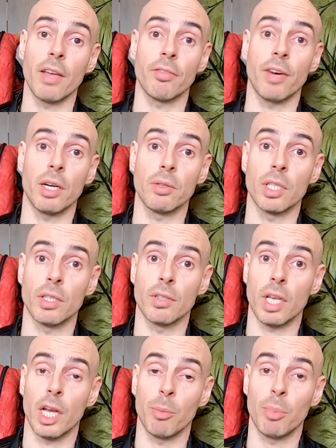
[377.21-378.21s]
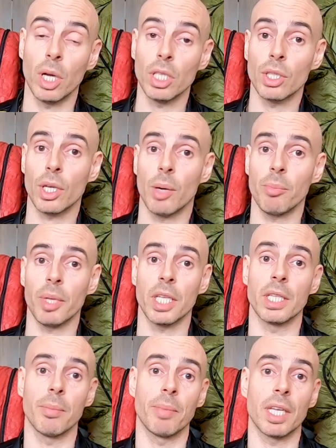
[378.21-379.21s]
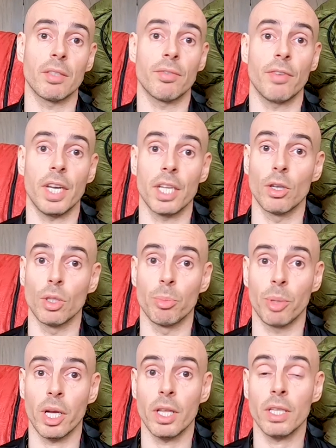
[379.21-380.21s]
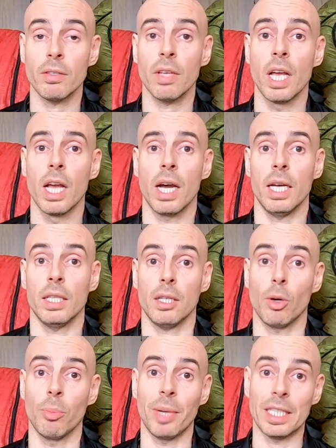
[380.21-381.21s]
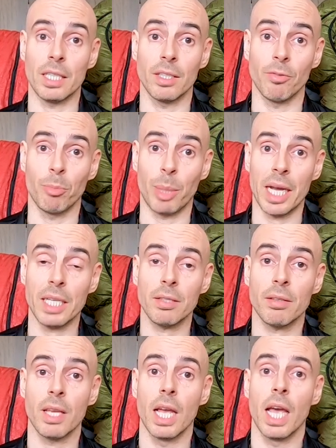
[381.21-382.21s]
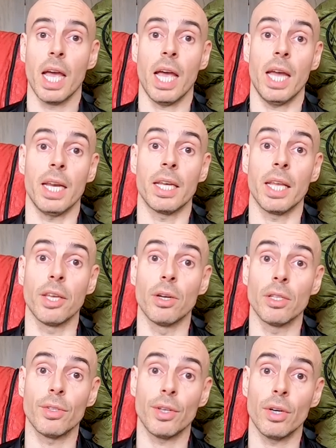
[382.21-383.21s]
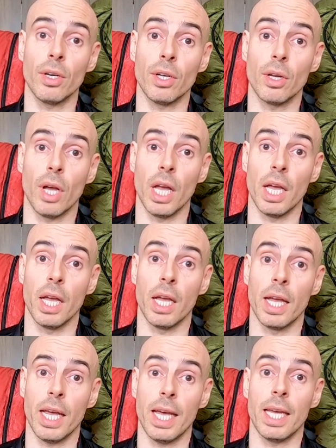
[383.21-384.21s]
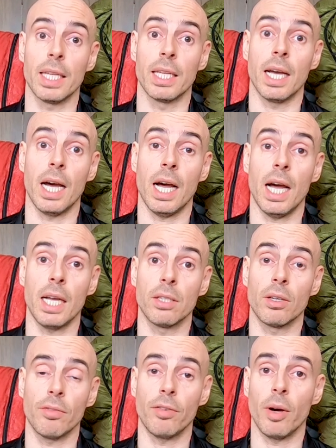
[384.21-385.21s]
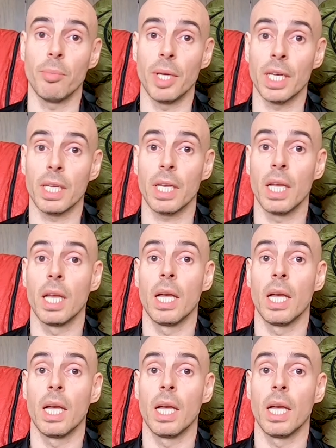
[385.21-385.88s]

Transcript: found this Polish company that makes very good products at a competitive price, and they also had hydrophobic